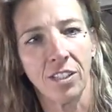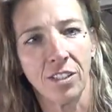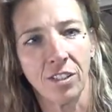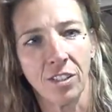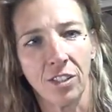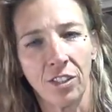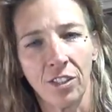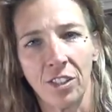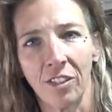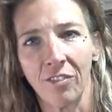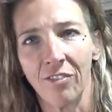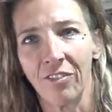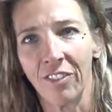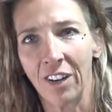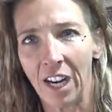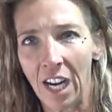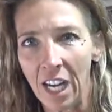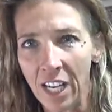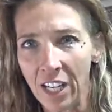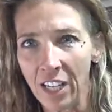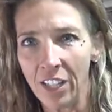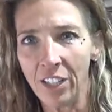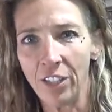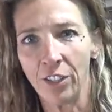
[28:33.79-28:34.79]
So you can
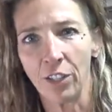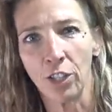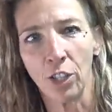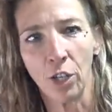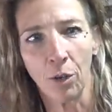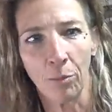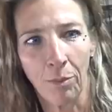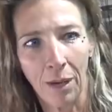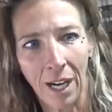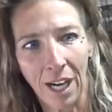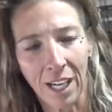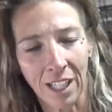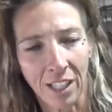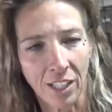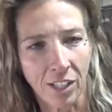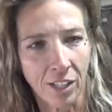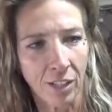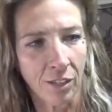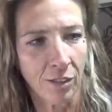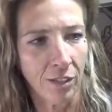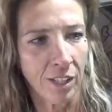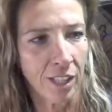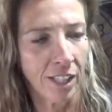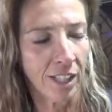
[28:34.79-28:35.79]
find it, you can go back
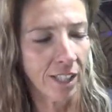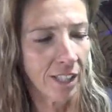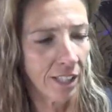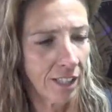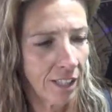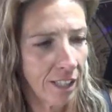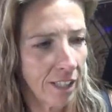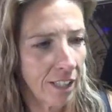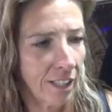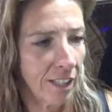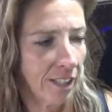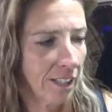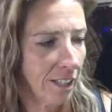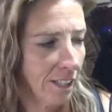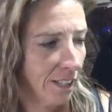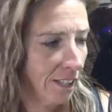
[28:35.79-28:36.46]
to it, and